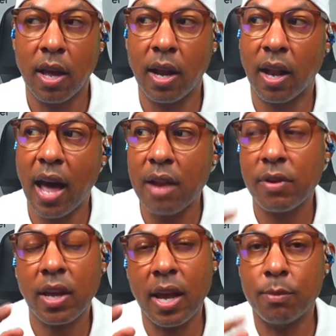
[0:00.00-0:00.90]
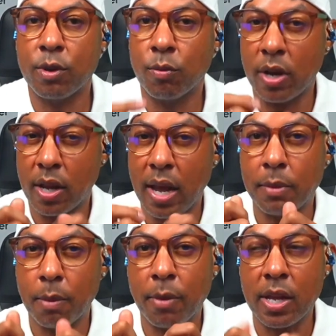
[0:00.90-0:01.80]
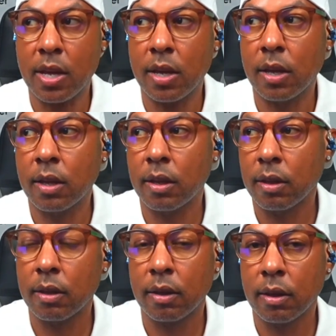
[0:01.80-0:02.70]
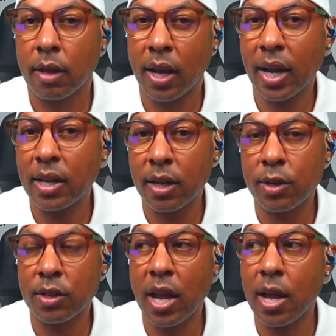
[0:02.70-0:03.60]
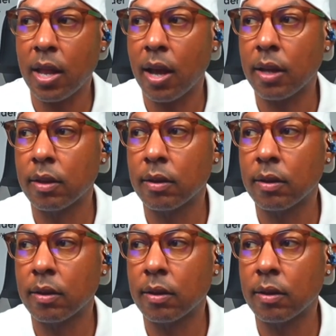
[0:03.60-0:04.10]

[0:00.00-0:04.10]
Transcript: And a lot of it came to when it came to money. And I had to understand that.